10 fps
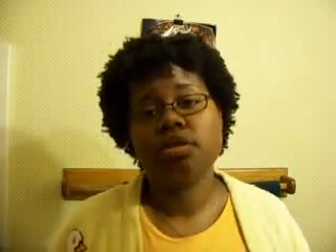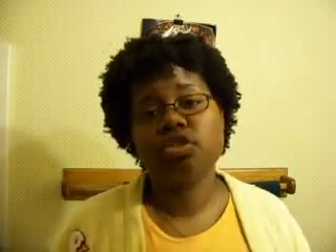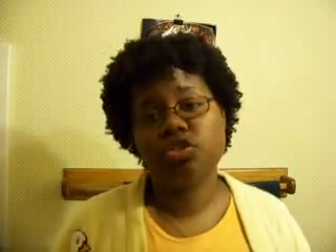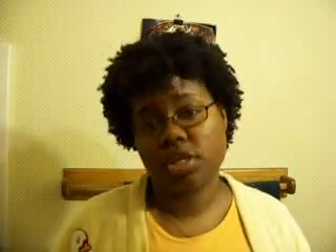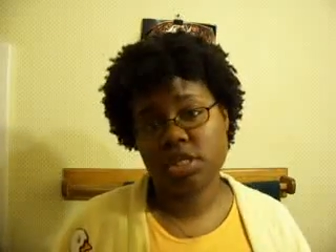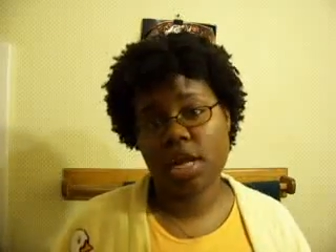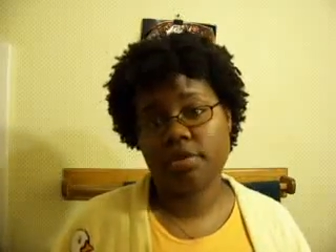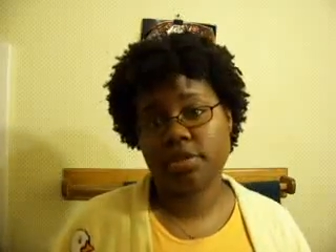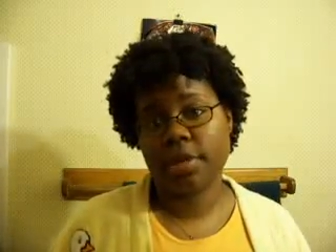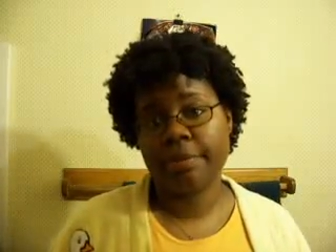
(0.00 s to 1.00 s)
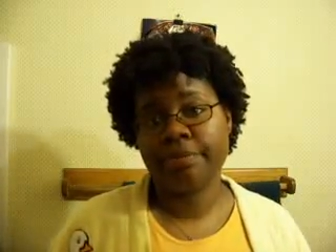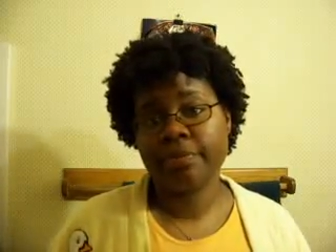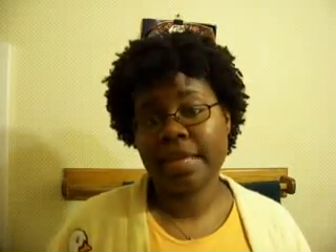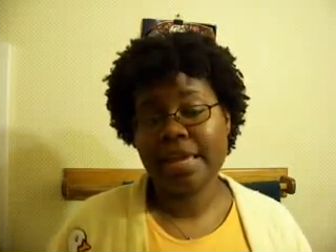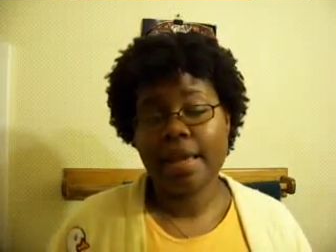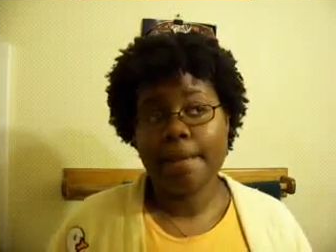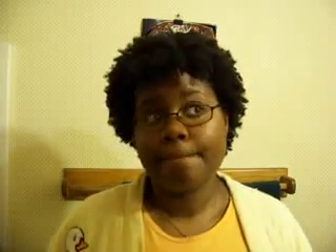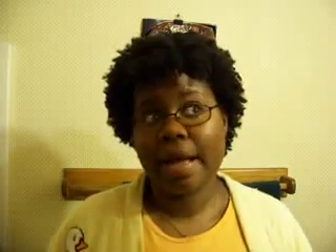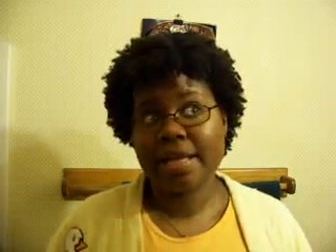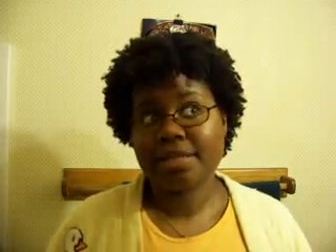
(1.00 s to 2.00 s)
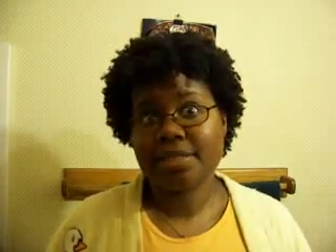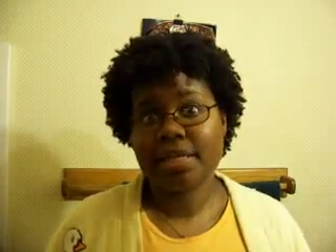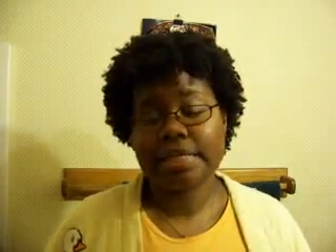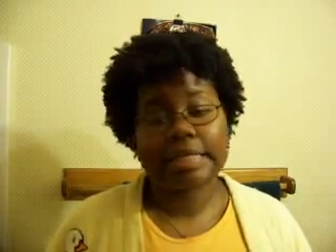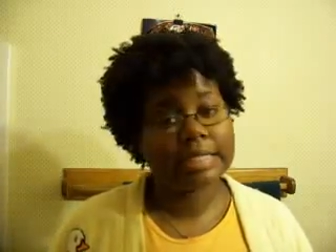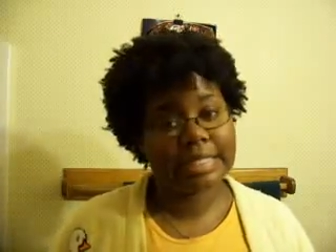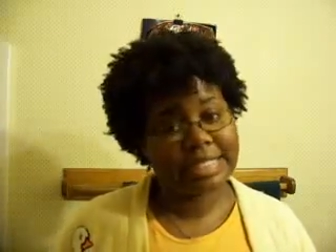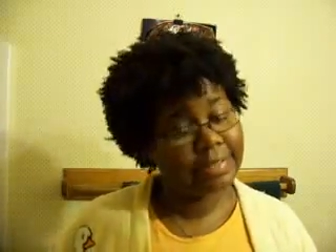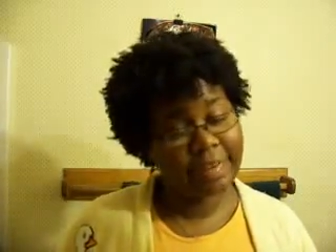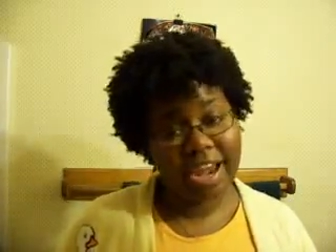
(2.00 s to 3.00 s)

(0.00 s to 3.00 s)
to stretch it out some. But this is the